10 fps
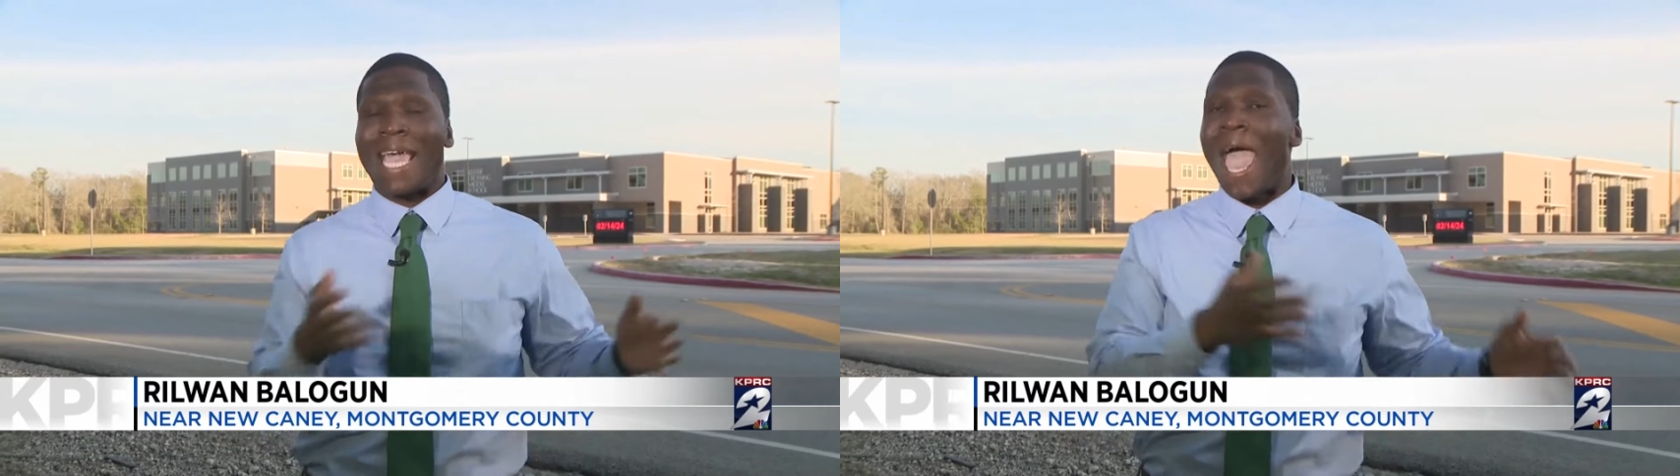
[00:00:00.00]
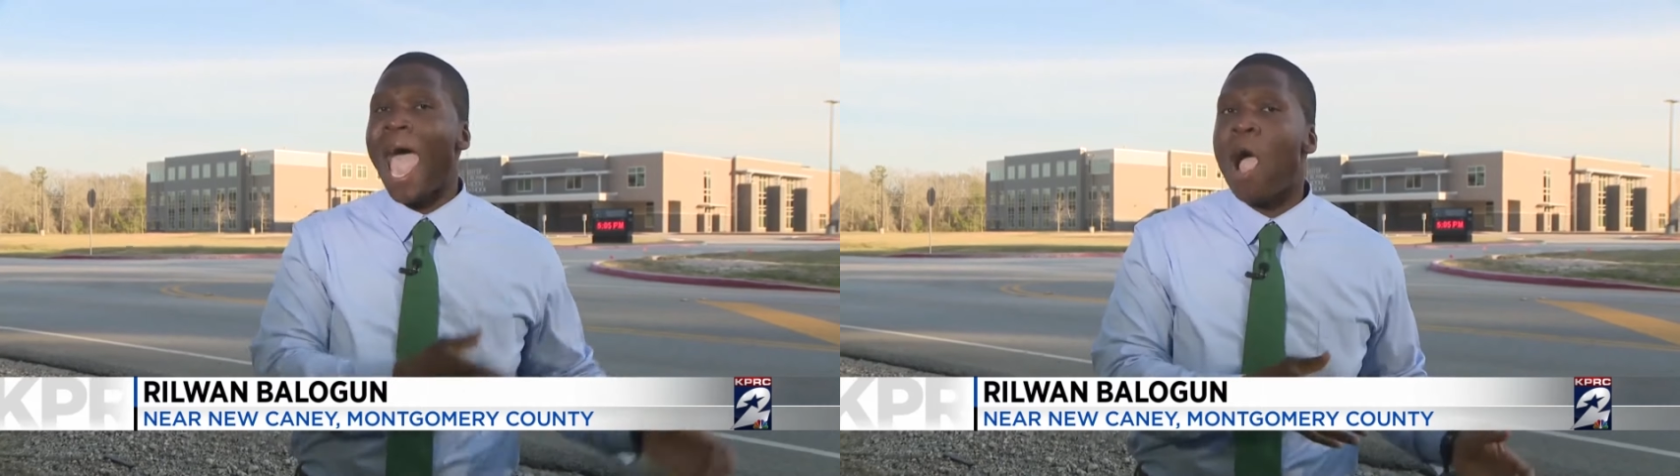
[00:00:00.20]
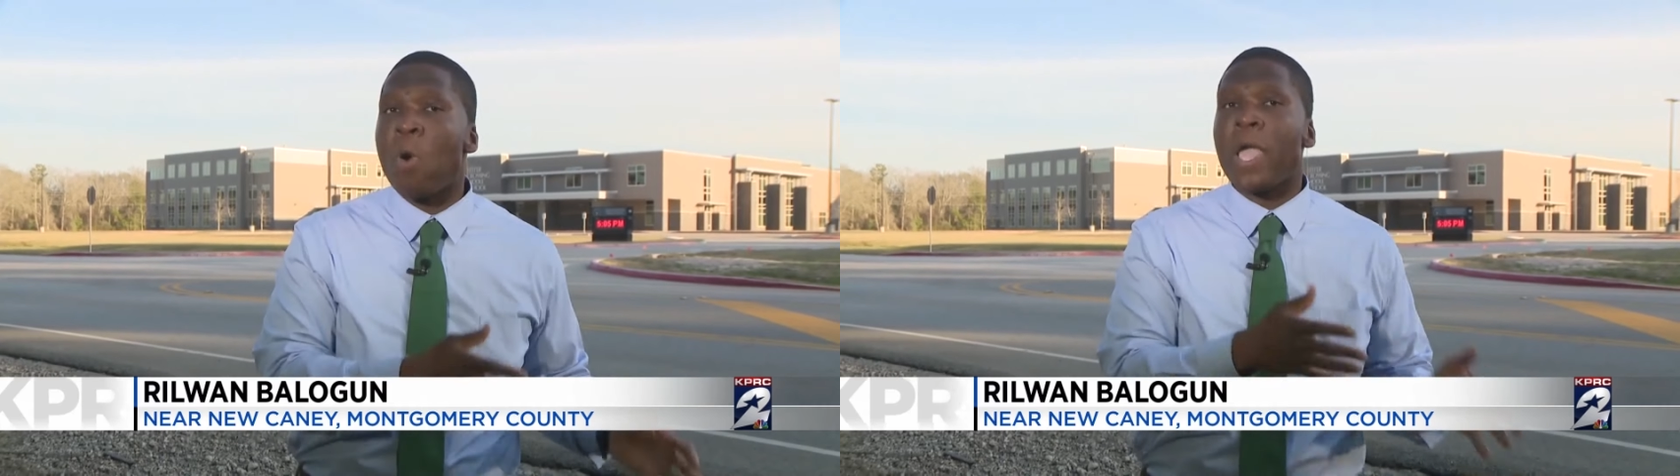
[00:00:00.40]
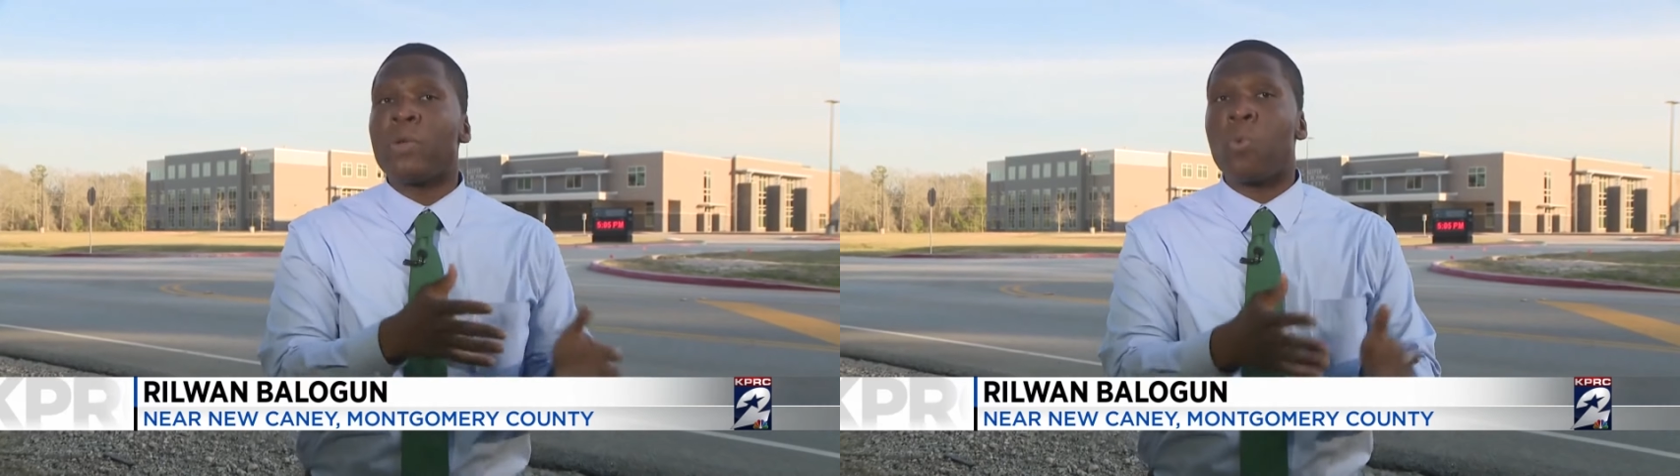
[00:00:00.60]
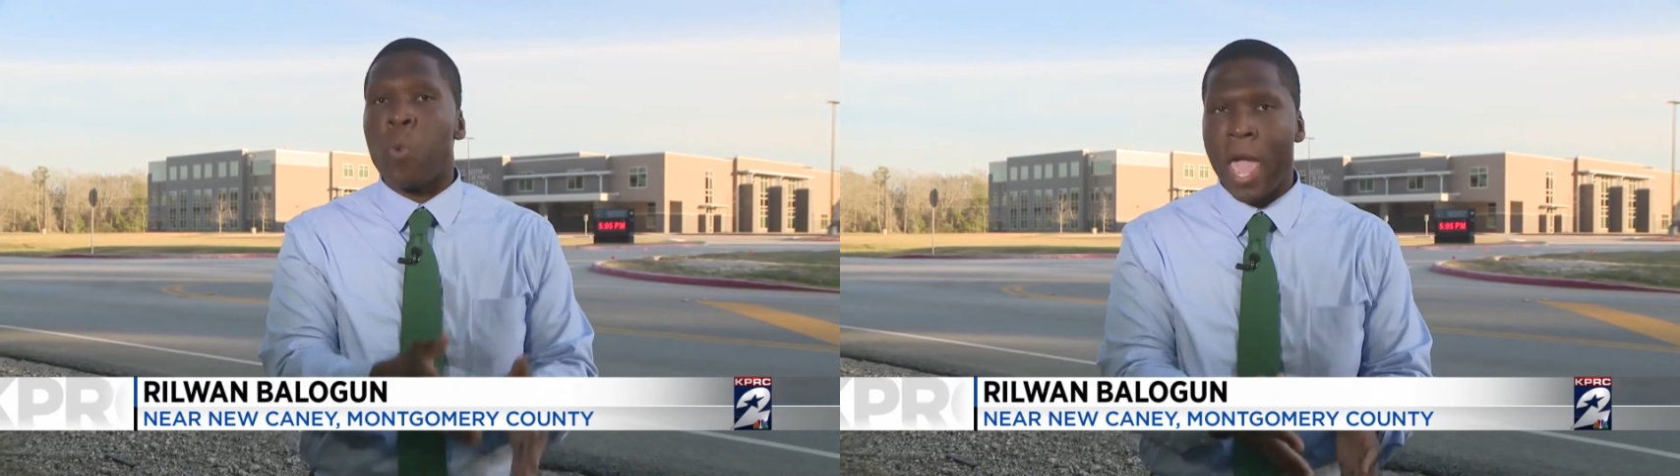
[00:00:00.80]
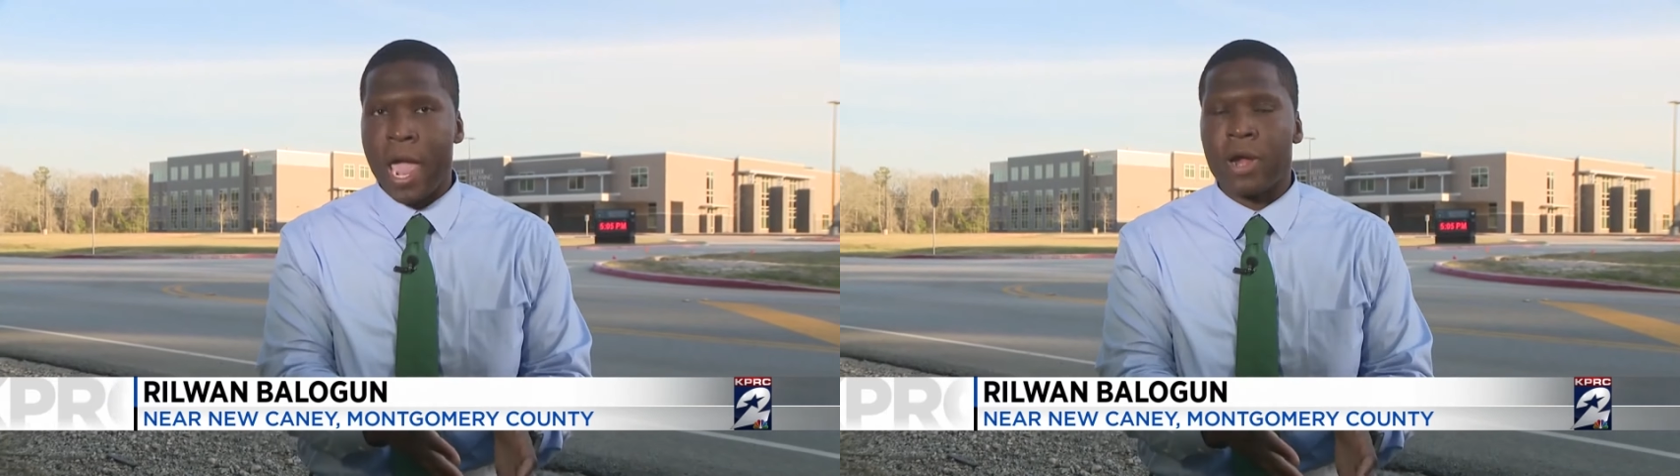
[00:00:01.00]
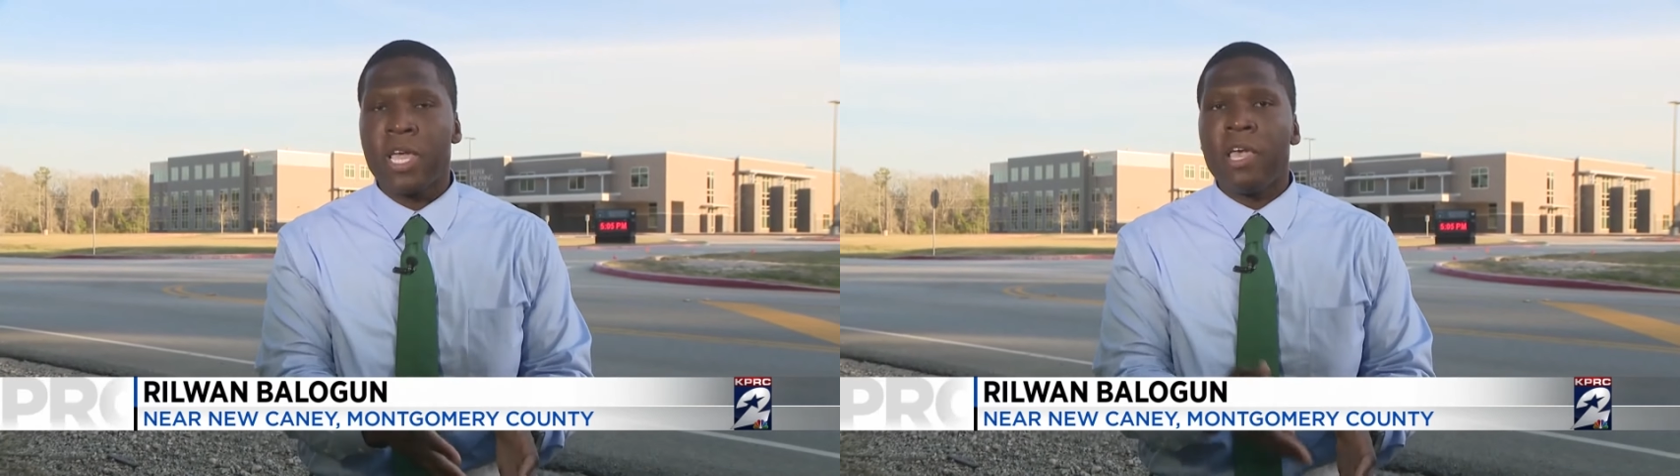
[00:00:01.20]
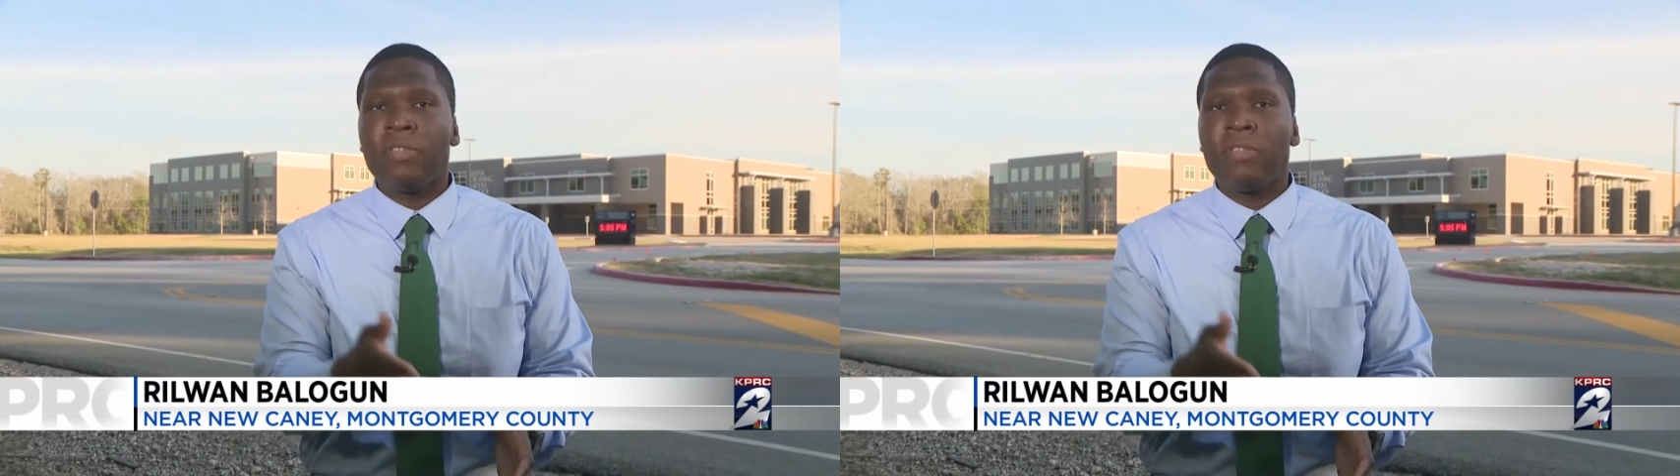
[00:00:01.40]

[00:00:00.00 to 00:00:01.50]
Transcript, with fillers: how and where